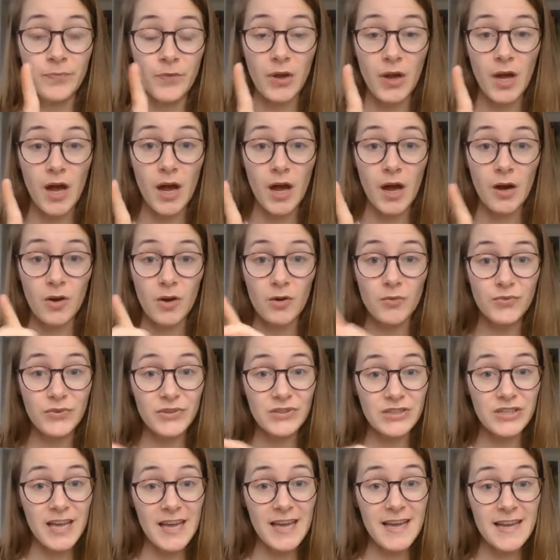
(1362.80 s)
of the
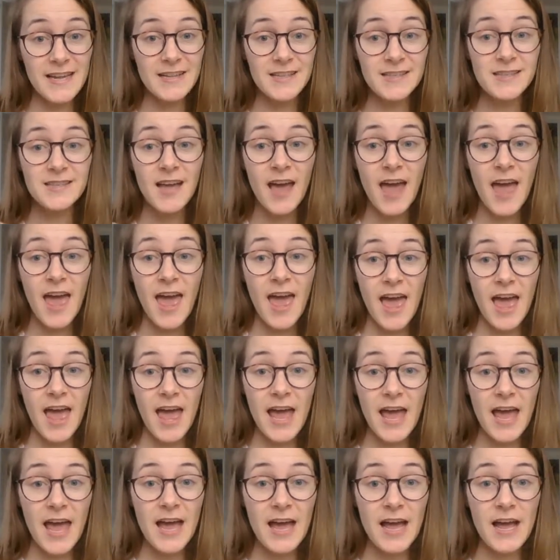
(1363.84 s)
skeins.
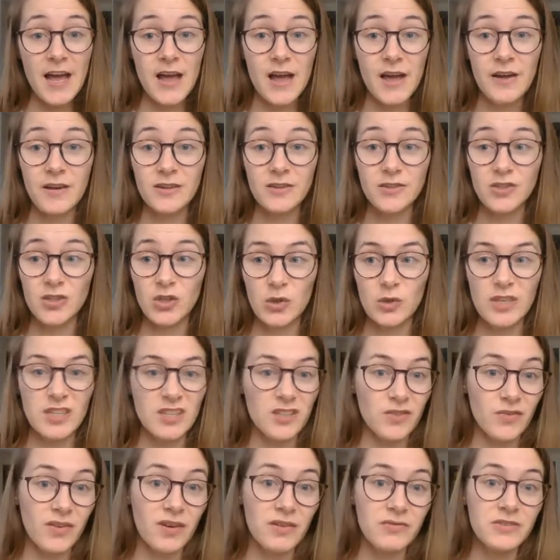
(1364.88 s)
So
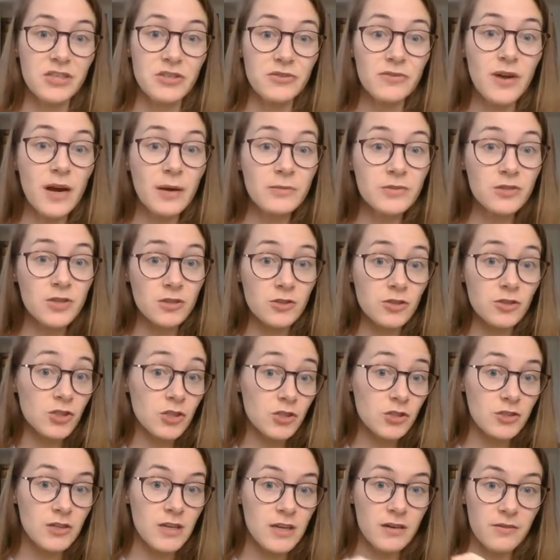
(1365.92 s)
that's 50 grams. And
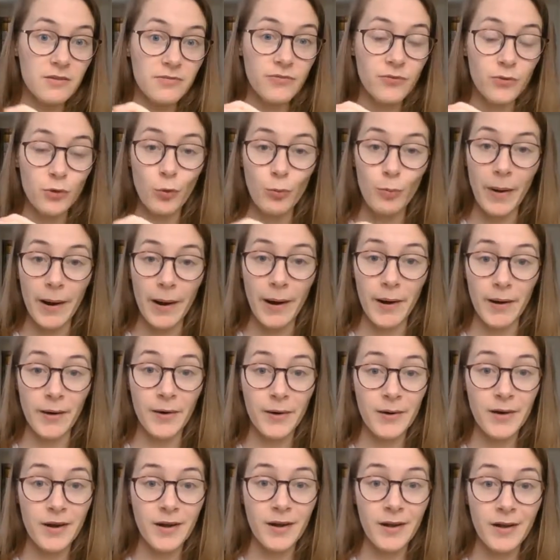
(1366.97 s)
just knit a full pair
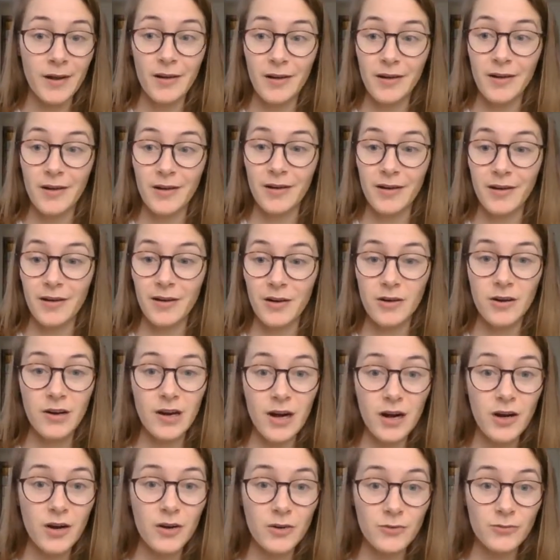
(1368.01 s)

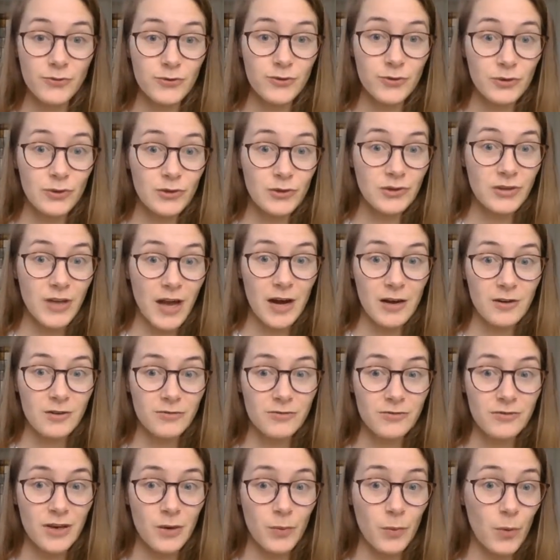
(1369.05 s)
of socks out of
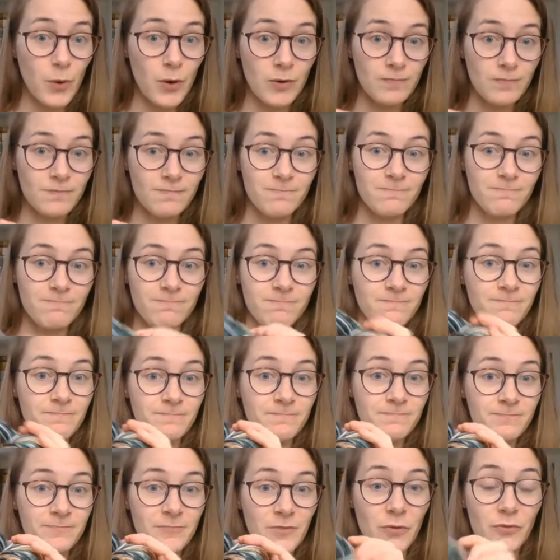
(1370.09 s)
that one
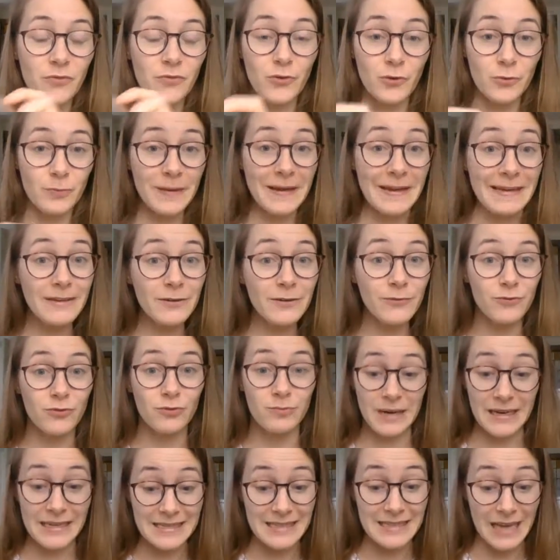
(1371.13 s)
for me, for
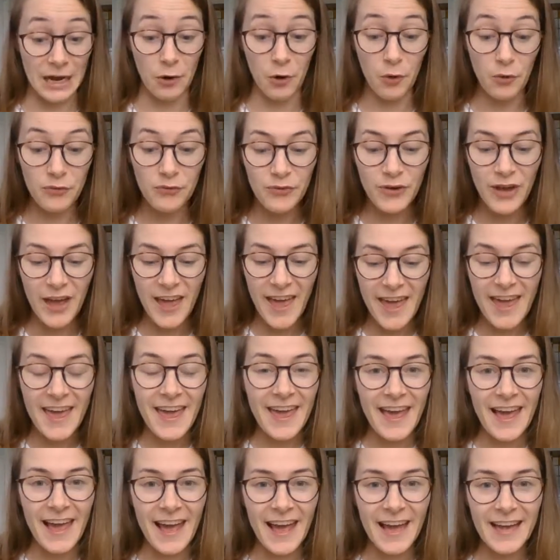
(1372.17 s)
myself.
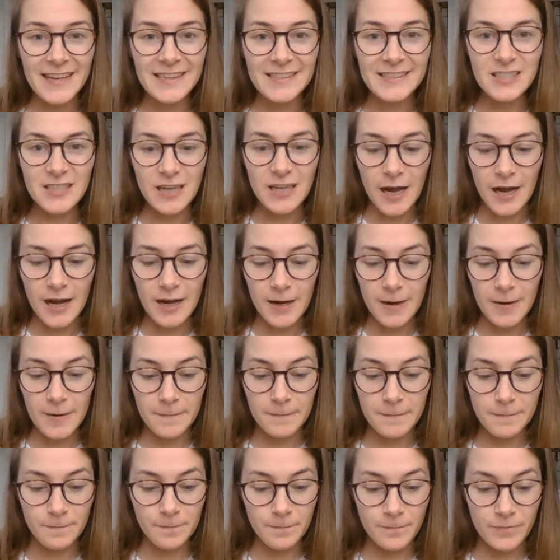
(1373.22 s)
And
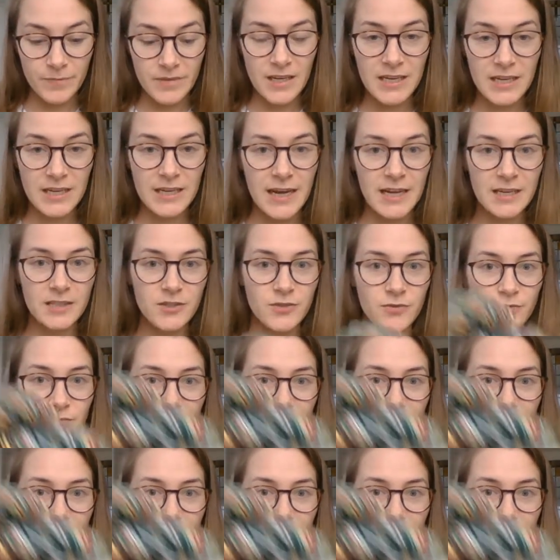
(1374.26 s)
it has a